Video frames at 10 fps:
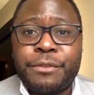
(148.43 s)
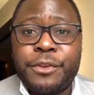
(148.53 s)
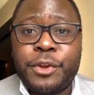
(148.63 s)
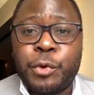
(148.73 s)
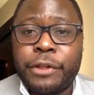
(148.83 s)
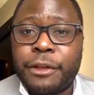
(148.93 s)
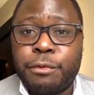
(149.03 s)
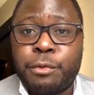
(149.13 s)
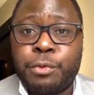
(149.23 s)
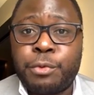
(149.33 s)
You can quick,
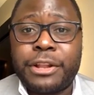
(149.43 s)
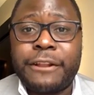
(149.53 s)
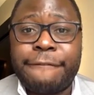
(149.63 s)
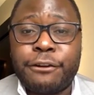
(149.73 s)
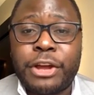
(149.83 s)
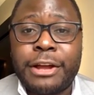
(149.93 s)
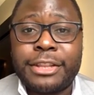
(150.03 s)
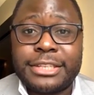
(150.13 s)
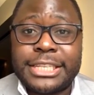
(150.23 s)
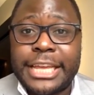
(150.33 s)
quick, quick, quickly filter
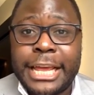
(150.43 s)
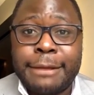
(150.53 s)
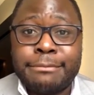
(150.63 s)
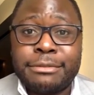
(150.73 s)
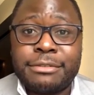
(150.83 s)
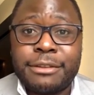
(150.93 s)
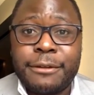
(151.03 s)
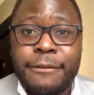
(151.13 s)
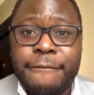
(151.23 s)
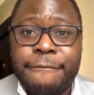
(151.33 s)
out the scams
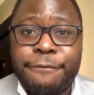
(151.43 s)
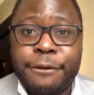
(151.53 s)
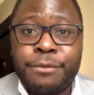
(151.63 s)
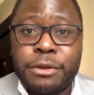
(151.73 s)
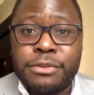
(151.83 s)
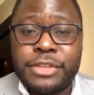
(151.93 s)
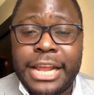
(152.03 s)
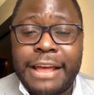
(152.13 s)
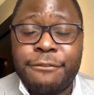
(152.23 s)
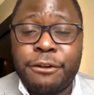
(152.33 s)
from those
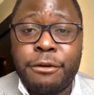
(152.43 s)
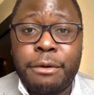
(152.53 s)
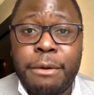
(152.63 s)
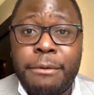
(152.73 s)
that have no